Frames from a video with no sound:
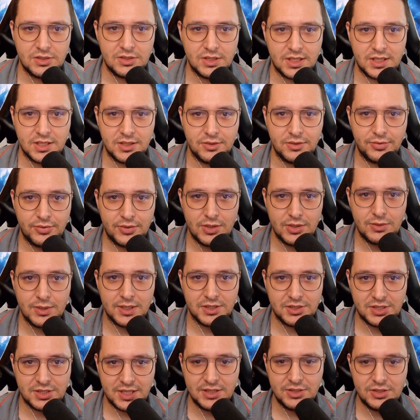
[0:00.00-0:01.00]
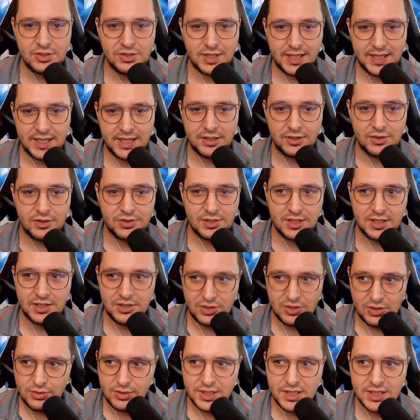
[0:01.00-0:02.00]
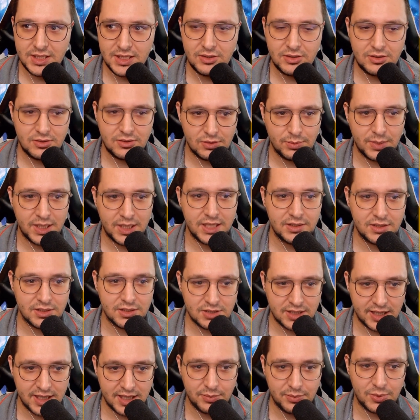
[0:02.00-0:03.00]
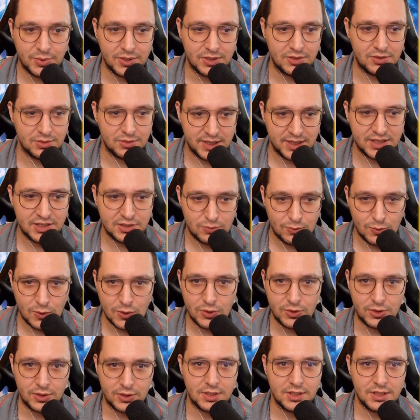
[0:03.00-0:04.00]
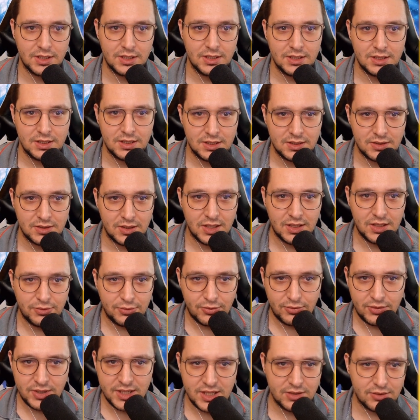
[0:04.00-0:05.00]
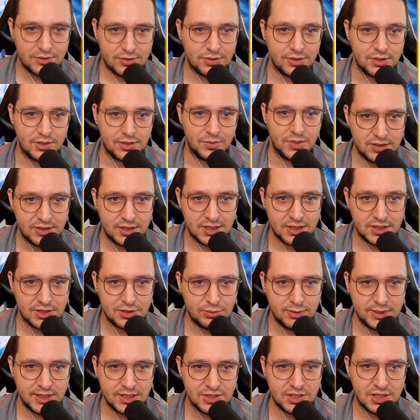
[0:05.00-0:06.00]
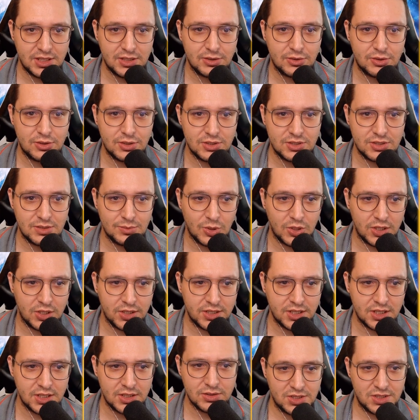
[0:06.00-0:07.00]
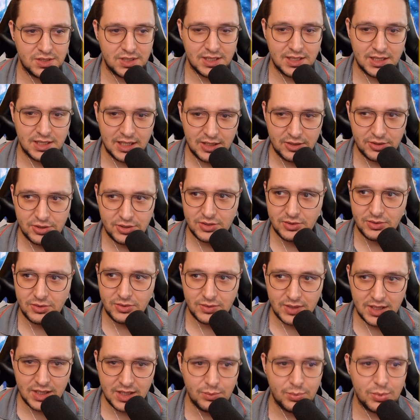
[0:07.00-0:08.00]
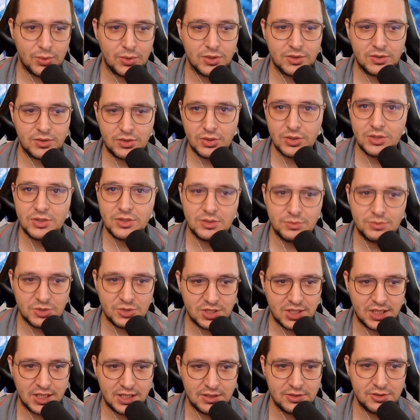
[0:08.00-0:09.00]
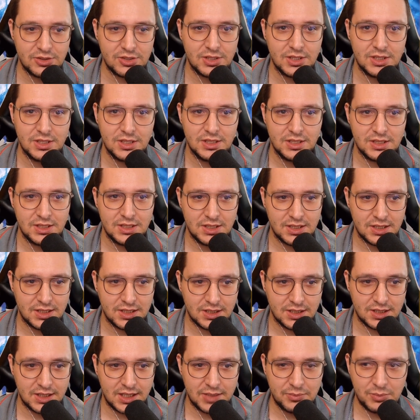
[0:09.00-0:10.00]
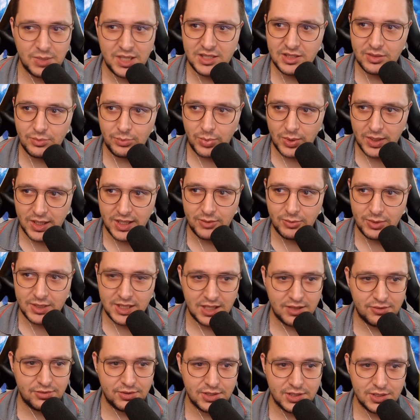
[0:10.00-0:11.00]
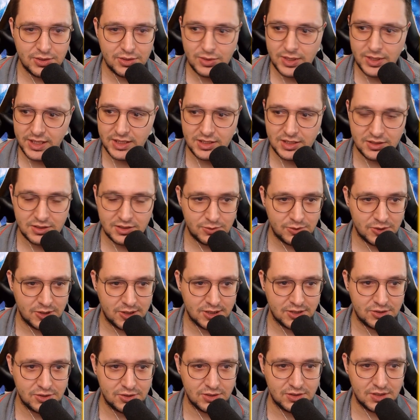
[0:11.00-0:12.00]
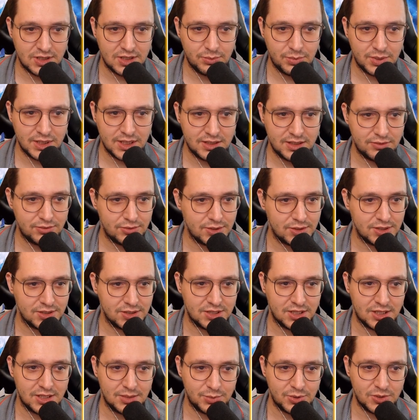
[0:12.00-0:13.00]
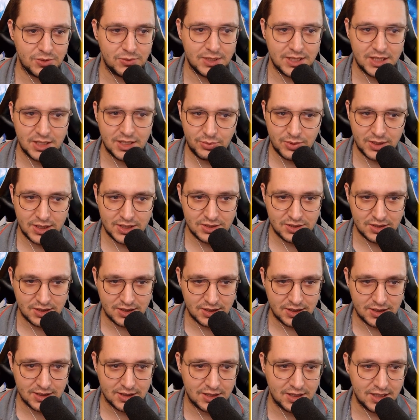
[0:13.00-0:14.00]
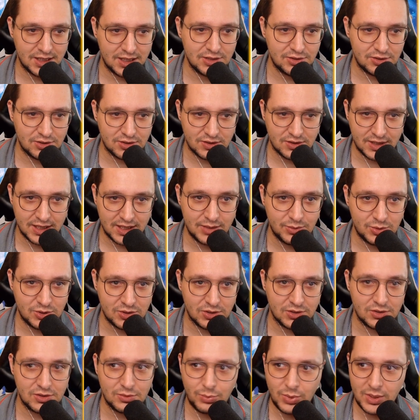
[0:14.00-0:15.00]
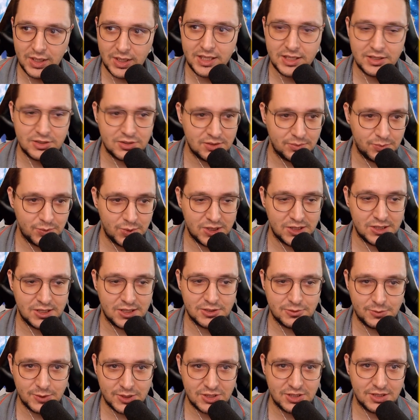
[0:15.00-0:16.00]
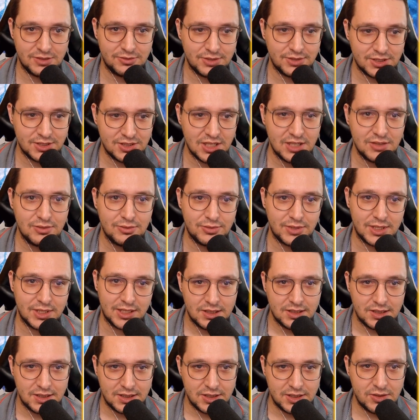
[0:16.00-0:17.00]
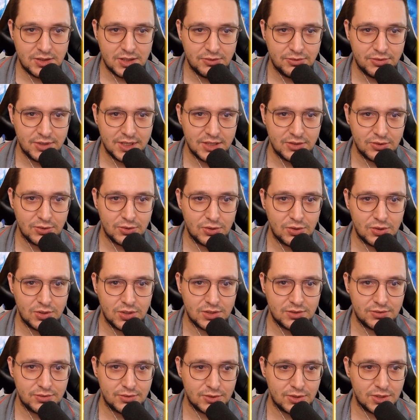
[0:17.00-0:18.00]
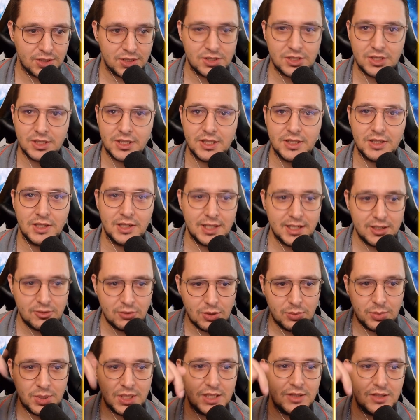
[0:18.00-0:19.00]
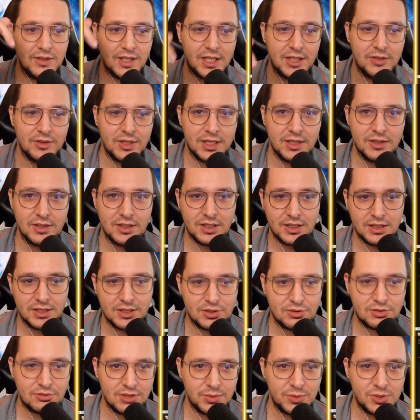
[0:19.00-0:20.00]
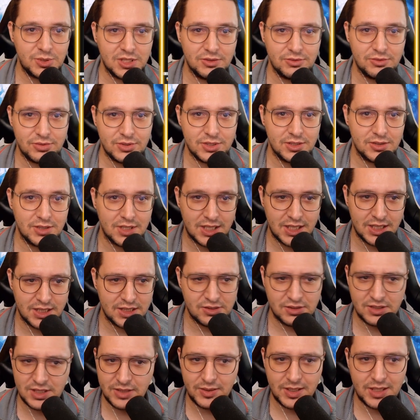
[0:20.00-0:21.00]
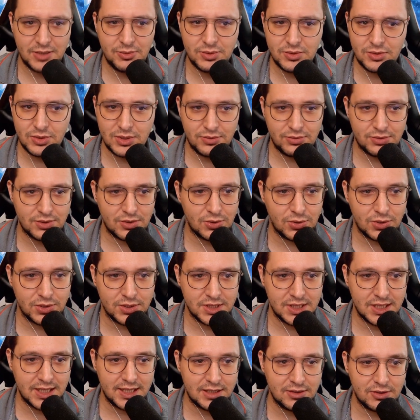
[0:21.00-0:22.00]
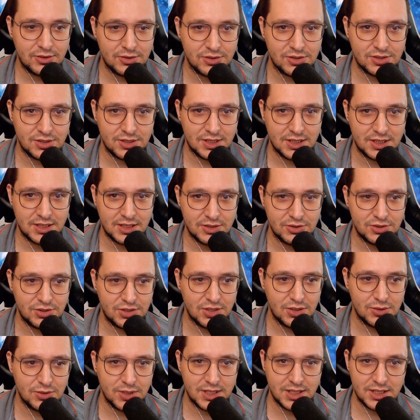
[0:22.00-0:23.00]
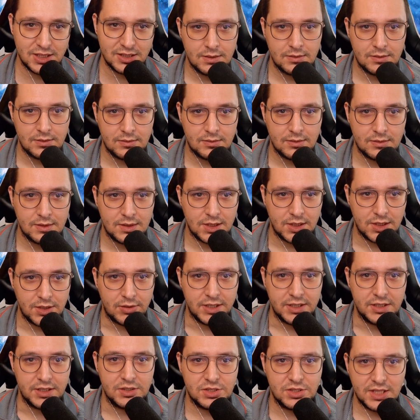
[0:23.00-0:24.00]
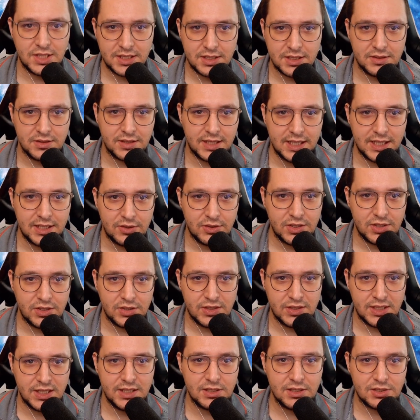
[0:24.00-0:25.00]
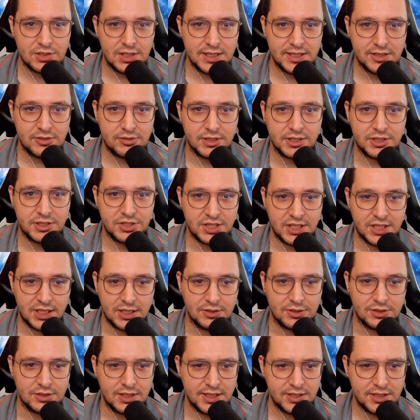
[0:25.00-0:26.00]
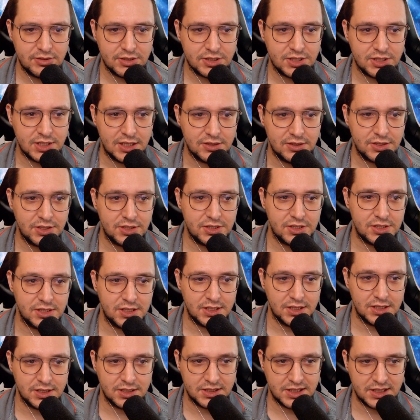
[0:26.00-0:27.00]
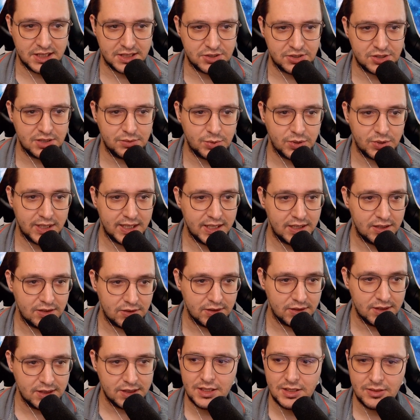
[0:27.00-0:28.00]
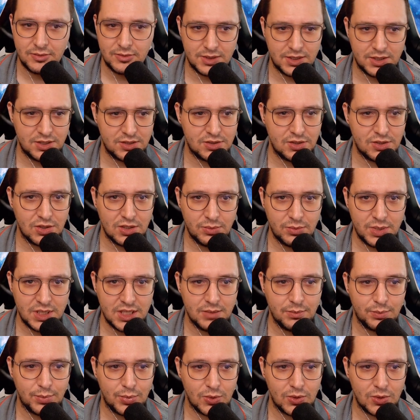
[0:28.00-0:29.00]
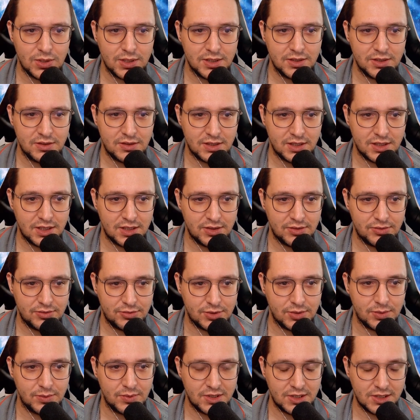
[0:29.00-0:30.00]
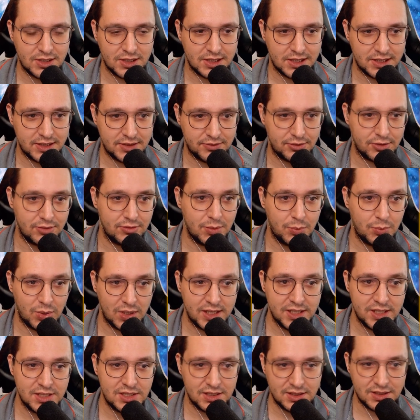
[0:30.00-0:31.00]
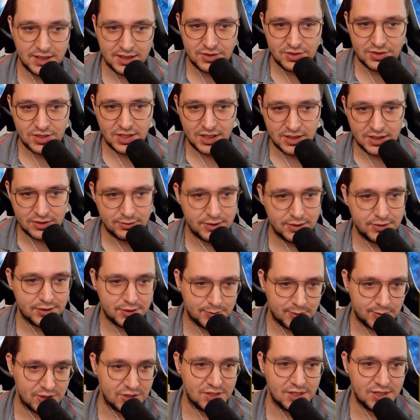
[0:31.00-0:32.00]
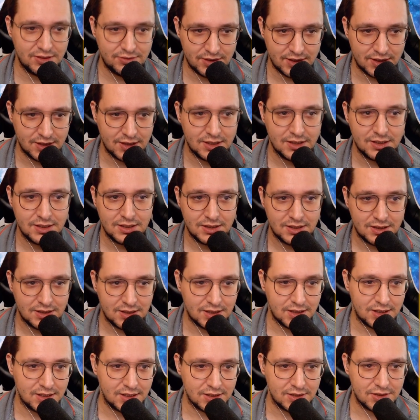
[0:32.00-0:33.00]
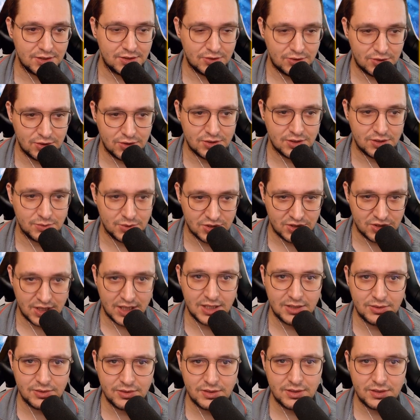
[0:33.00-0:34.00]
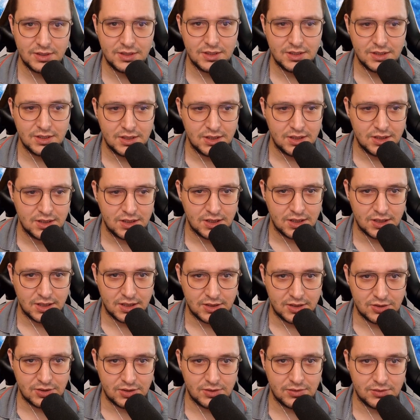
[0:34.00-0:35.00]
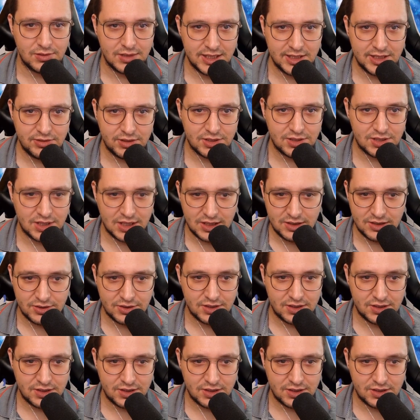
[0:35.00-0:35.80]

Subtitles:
are a few essential add-ons that you need to make this happen, to make this work. There are 3 of them. Sweetsour custom audio allows you to import custom sounds and make them play whenever you hit a certain ability. For example, when I press arcane shot or aim shot to play a specific sound file. You can find it on CurseForce. The link will be down in the description for you guys. I will do that for all the add-ons that I'll show here. Alright, the second add-on you need is Leatrix Sounds. Leatrix Sounds is a simple add-on, which is gonna be important for replacing that sound with a specific custom sound. So Leatrix Sounds